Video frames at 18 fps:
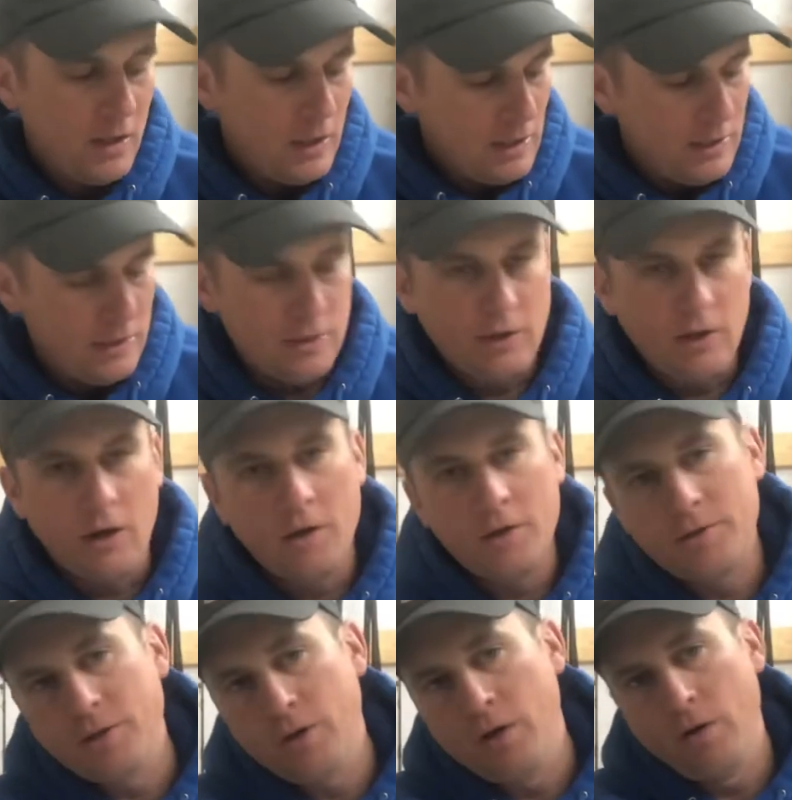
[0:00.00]
You can
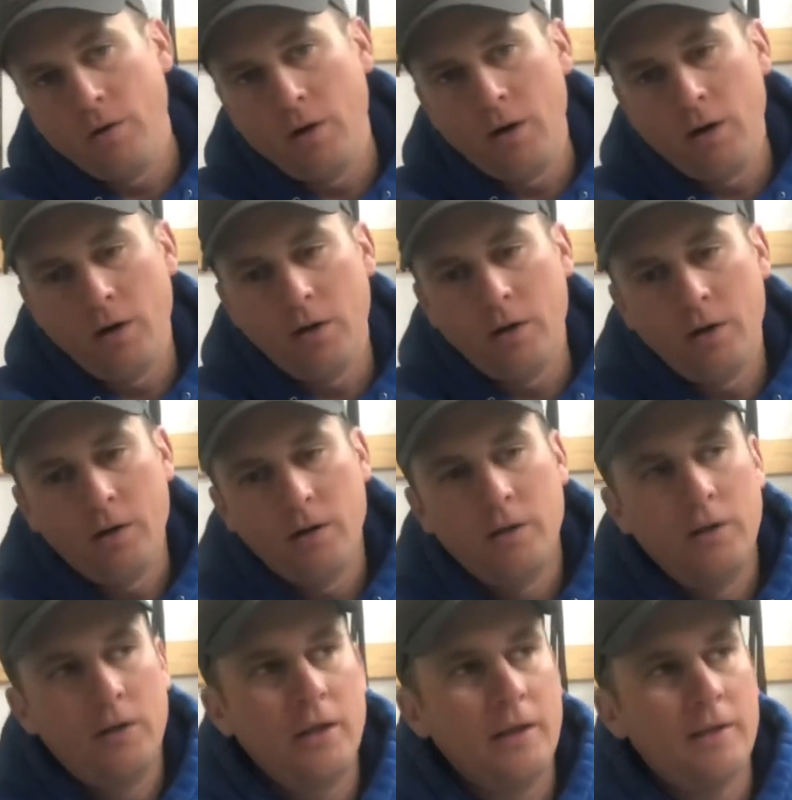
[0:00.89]
also uh,
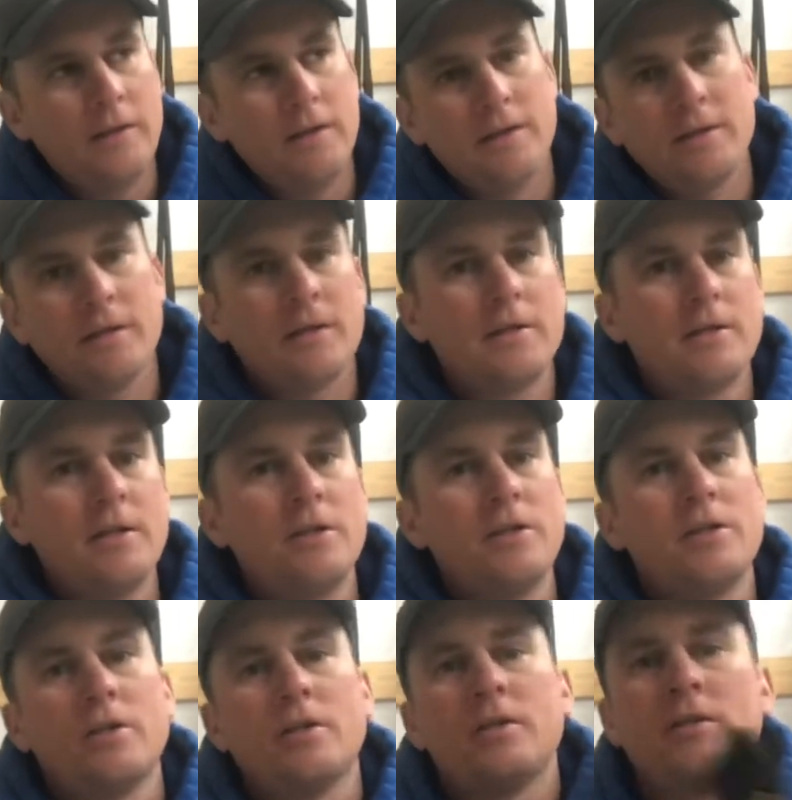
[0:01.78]
get these
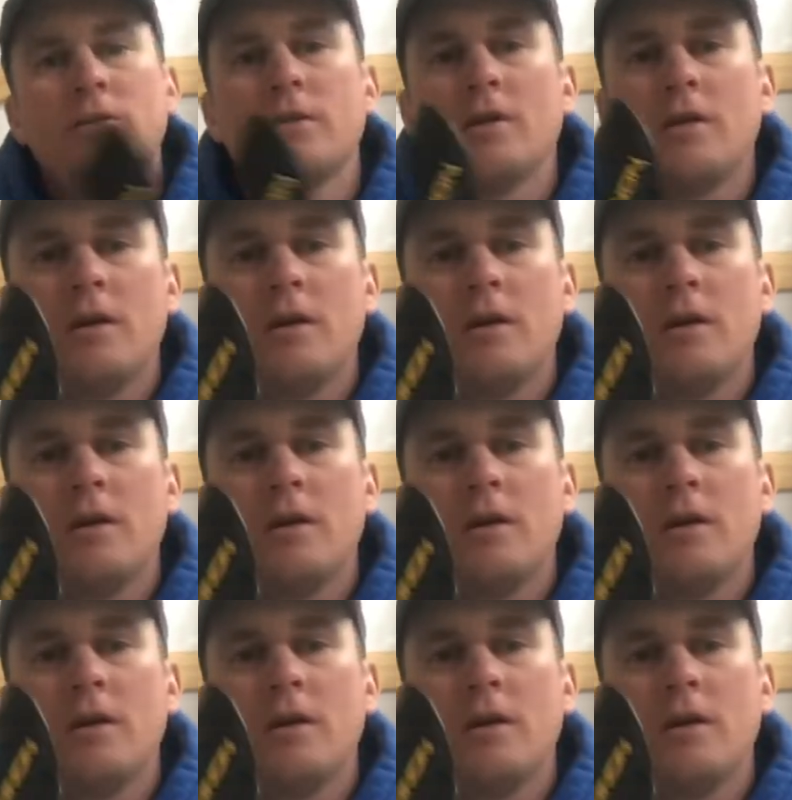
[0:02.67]
extensions.